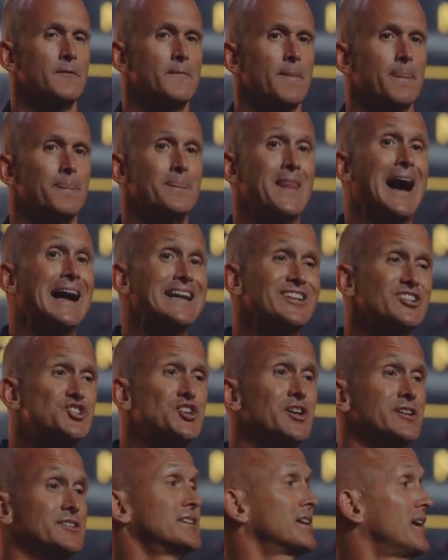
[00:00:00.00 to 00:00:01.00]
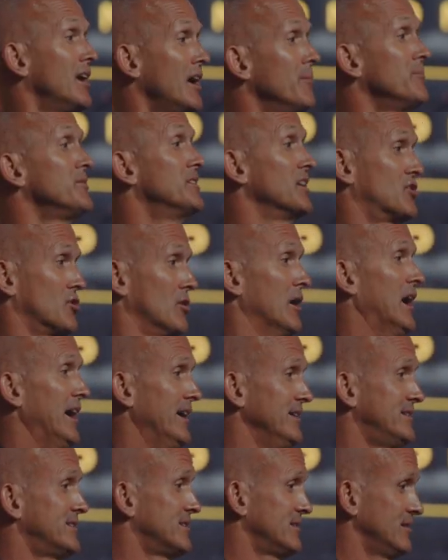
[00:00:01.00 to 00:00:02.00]
not just come to
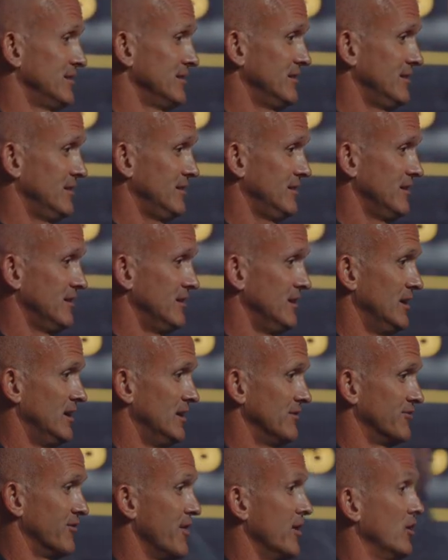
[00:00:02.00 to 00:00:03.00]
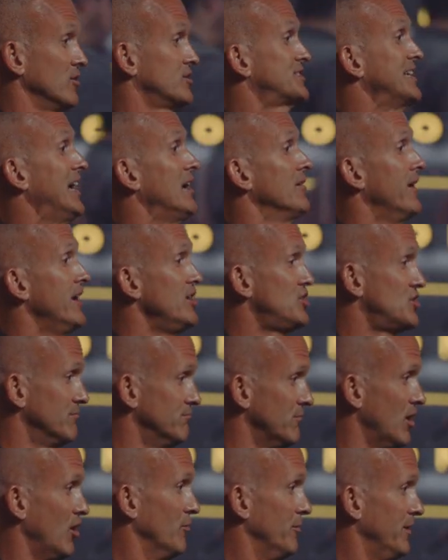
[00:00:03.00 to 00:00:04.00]
Christ for their salvation
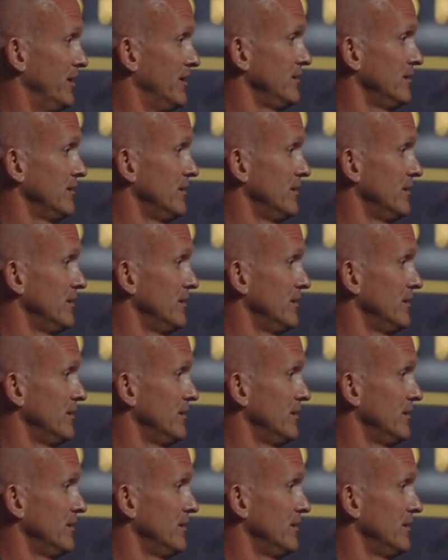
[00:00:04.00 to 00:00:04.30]
moment,